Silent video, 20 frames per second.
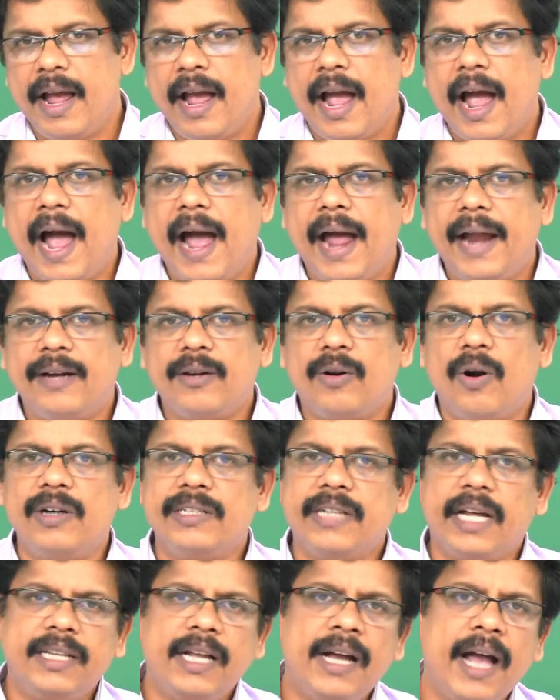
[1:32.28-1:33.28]
And on
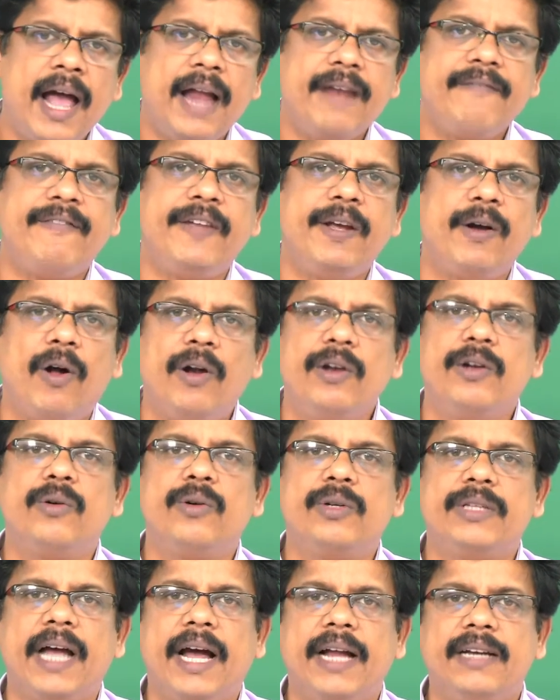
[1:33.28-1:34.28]
the other hand, we all
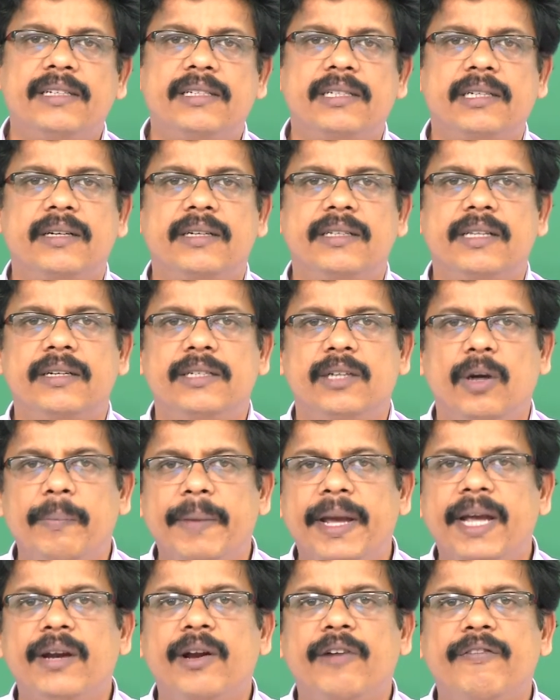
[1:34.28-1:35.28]
know that the
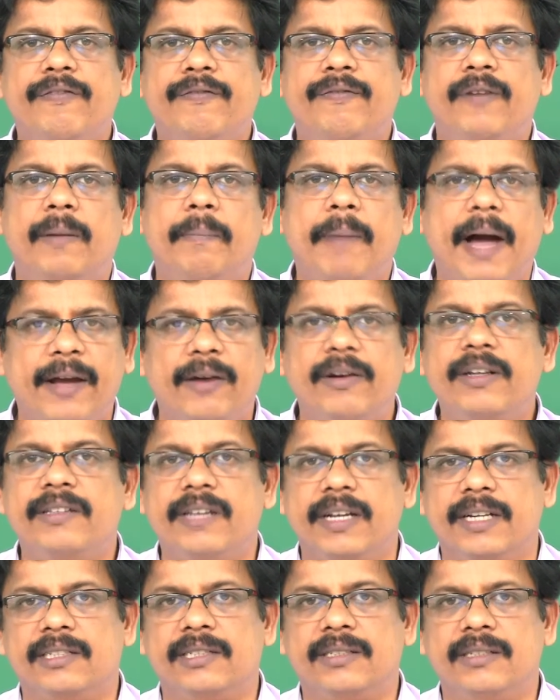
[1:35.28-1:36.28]
domain of
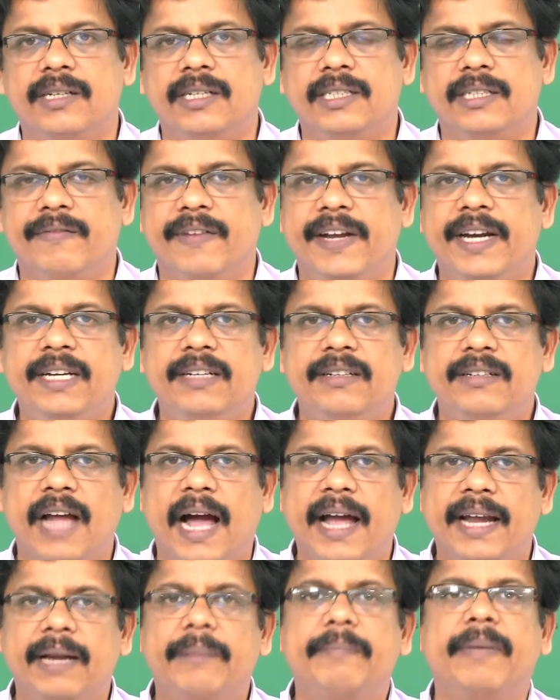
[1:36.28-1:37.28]
bioethics is a very
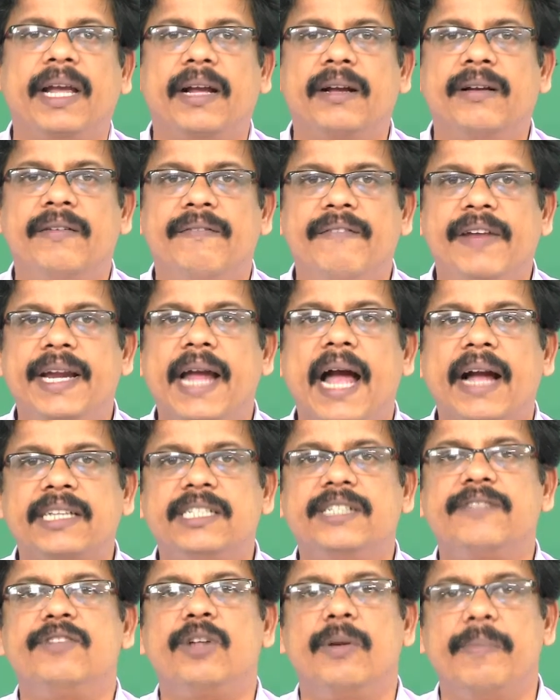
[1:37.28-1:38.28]
dynamic, very
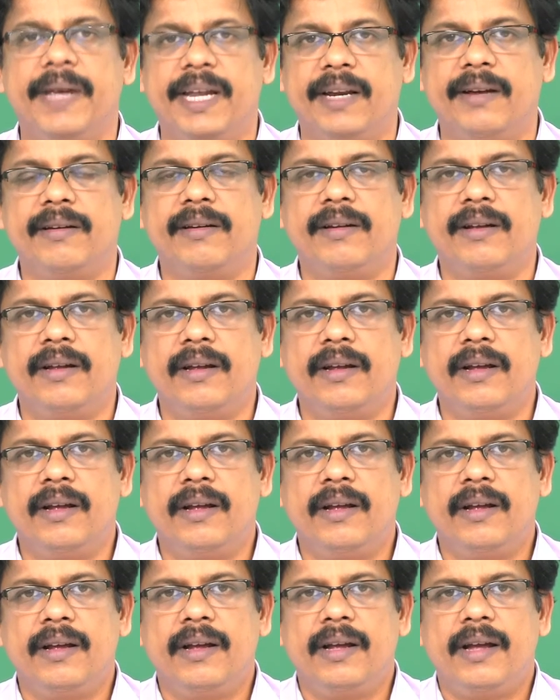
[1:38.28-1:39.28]
active domain.
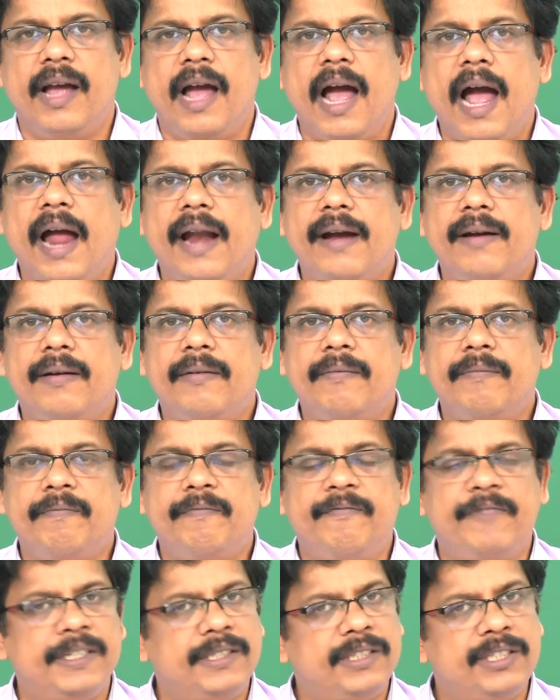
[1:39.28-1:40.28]
And
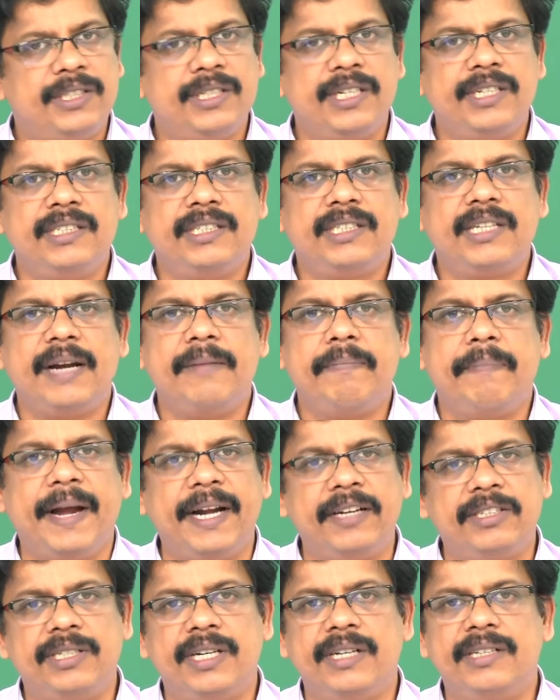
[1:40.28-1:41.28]
physicians and
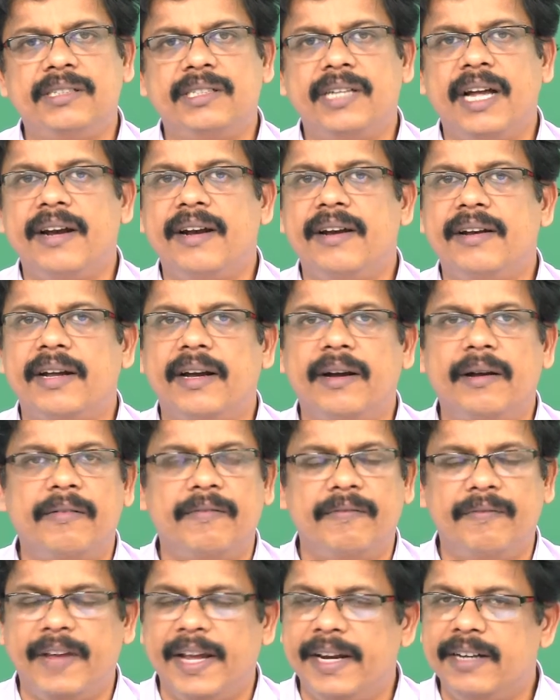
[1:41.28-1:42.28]
patients and
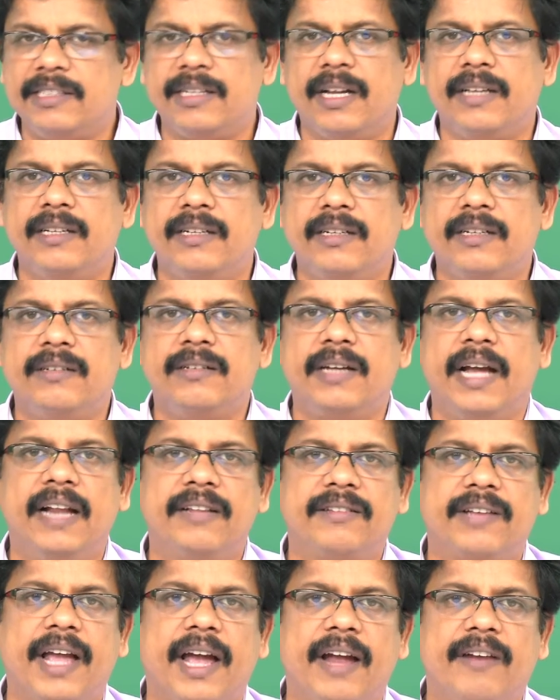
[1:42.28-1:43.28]
various other
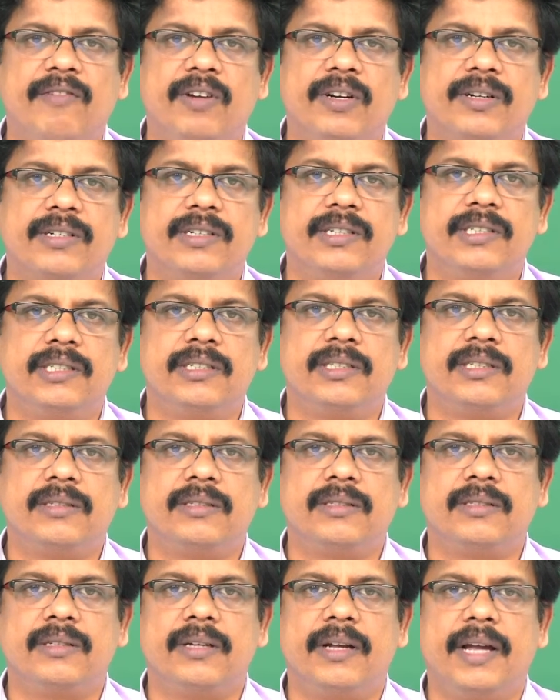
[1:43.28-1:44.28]
healthcare
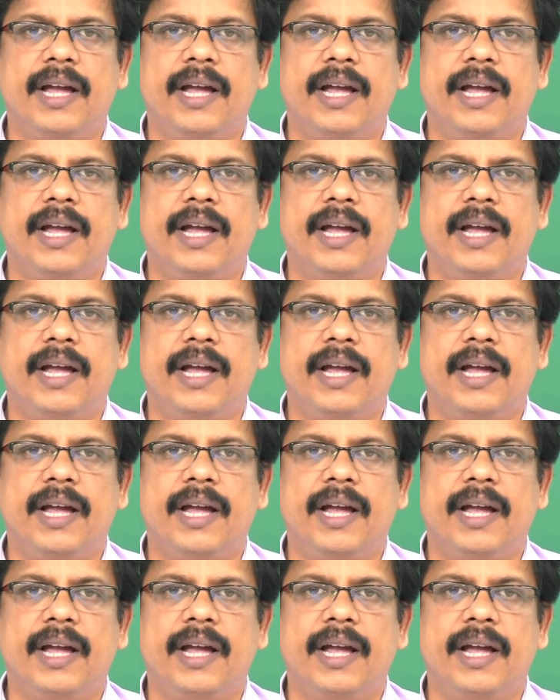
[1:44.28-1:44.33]
workers,